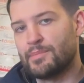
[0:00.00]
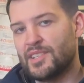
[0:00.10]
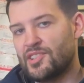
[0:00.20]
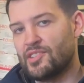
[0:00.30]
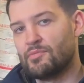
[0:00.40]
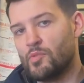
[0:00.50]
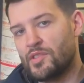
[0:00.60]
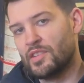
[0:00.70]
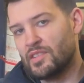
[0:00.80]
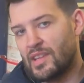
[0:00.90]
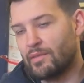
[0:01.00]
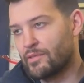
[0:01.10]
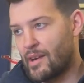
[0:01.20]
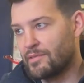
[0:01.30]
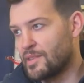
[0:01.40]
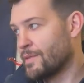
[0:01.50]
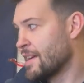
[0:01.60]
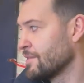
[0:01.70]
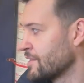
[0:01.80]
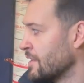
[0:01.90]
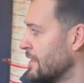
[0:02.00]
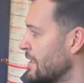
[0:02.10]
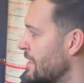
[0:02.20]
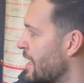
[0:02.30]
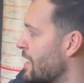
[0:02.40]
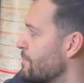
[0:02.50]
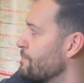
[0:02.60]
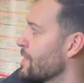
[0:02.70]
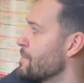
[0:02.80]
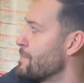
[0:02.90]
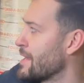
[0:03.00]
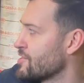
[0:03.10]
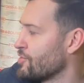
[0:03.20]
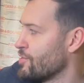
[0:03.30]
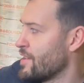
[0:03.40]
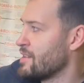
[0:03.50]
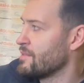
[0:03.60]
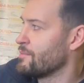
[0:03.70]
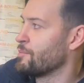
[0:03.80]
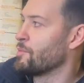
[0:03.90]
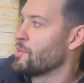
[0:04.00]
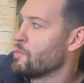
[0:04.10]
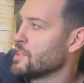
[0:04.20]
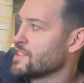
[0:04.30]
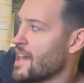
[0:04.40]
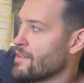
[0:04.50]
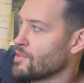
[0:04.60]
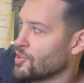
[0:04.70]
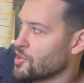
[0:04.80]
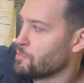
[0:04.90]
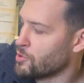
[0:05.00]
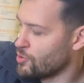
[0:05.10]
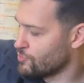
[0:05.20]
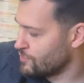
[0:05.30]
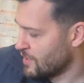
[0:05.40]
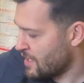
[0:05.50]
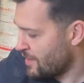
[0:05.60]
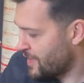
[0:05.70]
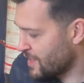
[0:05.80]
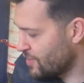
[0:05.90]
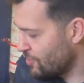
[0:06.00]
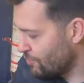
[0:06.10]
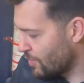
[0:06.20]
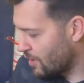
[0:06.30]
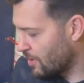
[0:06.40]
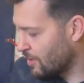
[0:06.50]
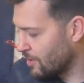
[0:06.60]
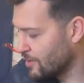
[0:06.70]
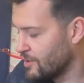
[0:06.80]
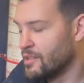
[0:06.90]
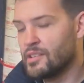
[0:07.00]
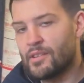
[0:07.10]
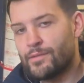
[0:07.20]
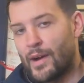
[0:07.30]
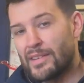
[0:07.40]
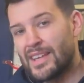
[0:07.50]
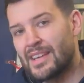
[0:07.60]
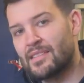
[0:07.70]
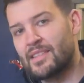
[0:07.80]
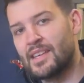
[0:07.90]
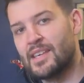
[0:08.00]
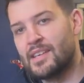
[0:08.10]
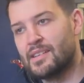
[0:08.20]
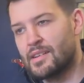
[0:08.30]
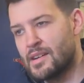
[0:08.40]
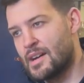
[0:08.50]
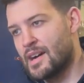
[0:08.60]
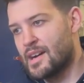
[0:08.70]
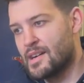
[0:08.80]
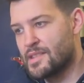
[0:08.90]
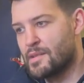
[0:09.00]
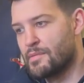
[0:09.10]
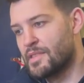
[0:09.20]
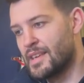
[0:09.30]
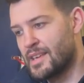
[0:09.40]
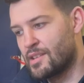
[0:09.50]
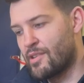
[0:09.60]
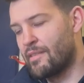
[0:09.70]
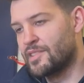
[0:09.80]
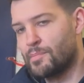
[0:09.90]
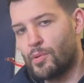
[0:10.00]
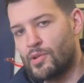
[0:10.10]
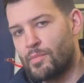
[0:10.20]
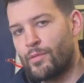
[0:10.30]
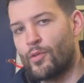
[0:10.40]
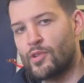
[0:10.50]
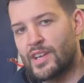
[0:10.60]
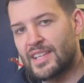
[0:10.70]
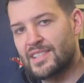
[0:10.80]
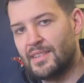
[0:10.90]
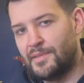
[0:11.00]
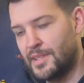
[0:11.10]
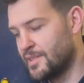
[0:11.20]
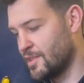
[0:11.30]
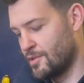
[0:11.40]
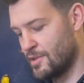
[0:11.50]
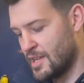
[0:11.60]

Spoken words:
position with the level of gravity found. Make sure that the ones that haven't got the Pro, that you are finding the gravity point before it gets lifted. So